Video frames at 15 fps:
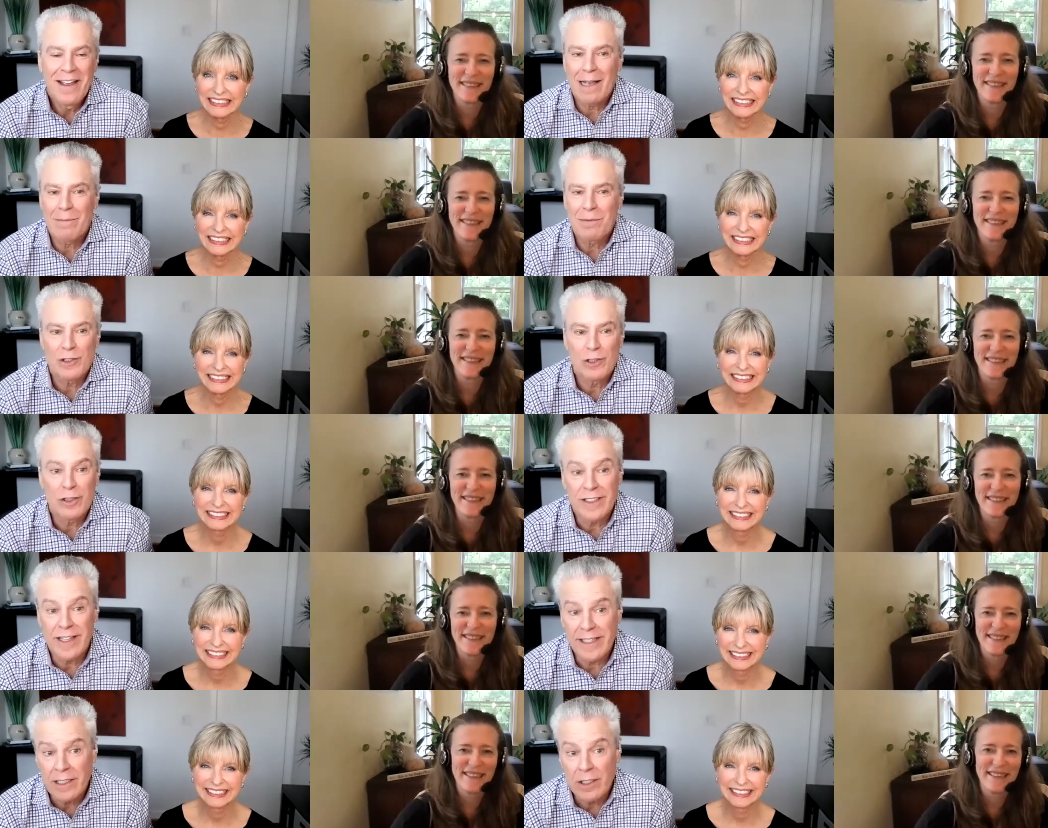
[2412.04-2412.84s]
Speaker 1: Absolutely. They
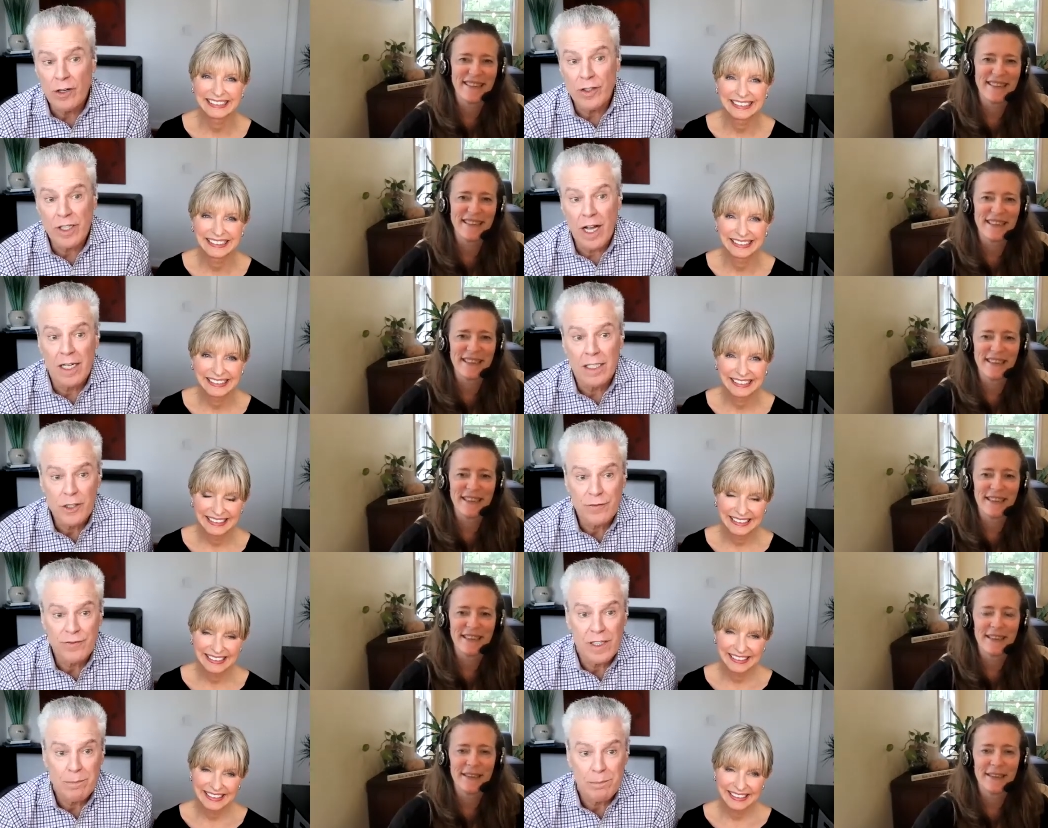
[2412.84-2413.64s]
can go to
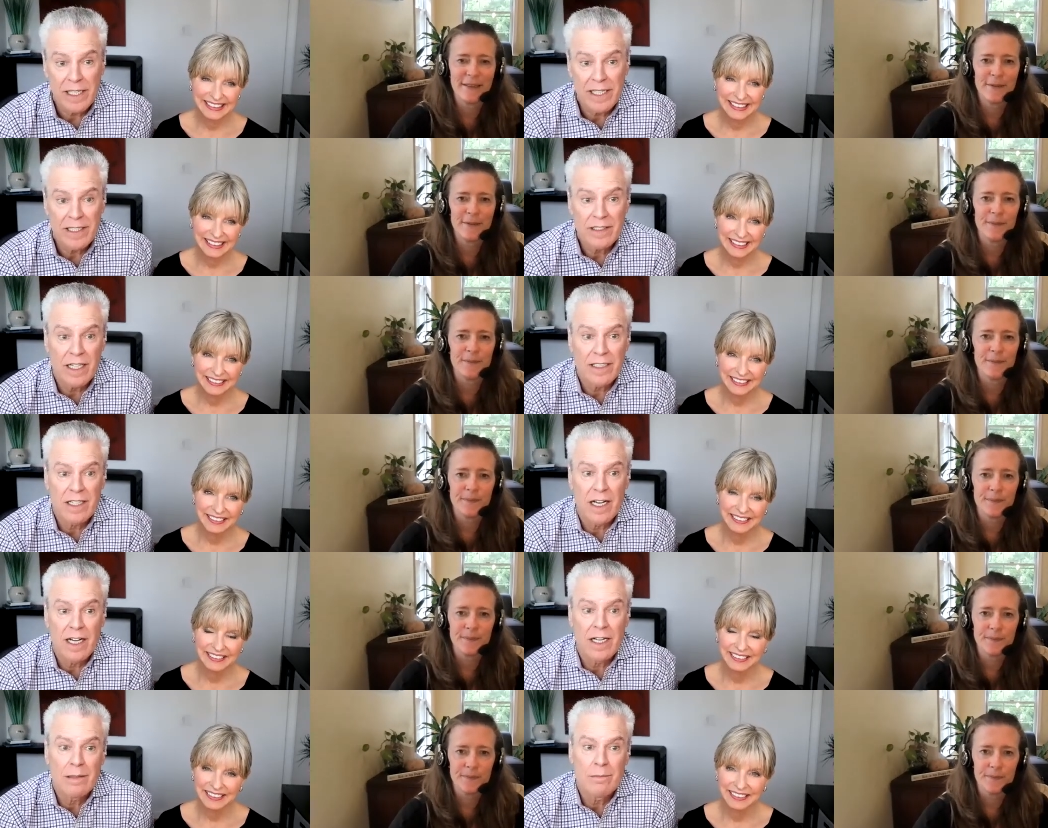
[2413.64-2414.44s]

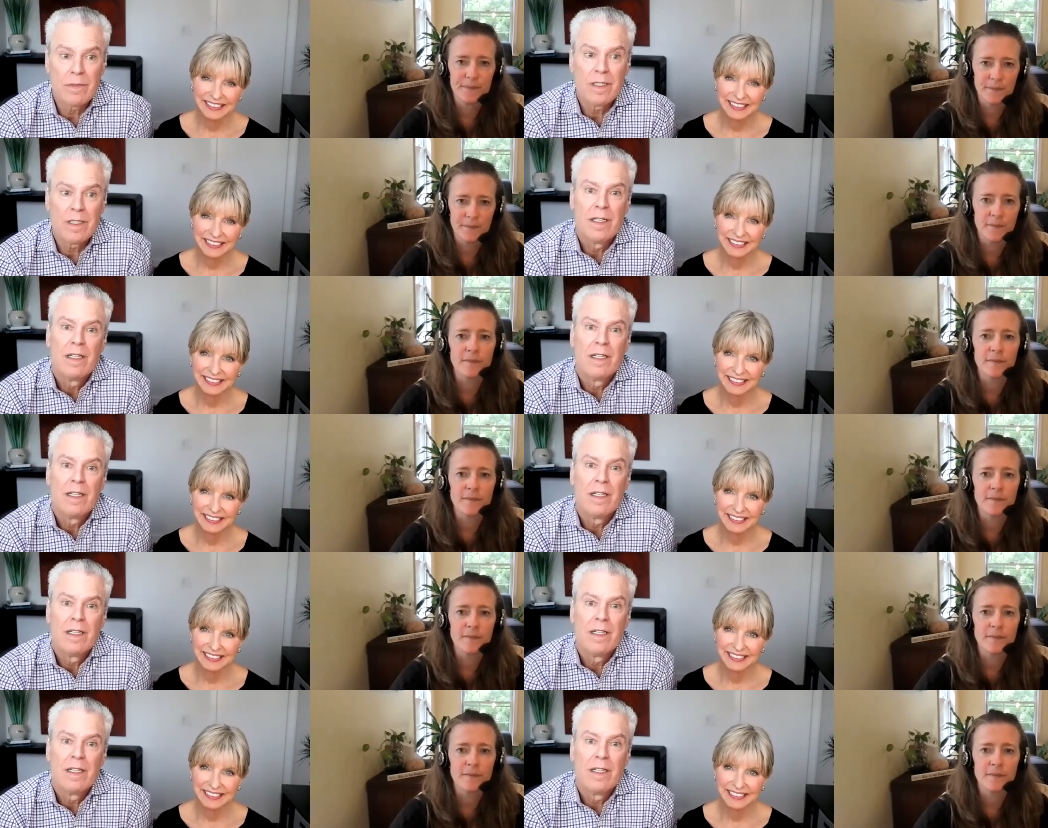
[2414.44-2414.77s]
collegeflightplan.com,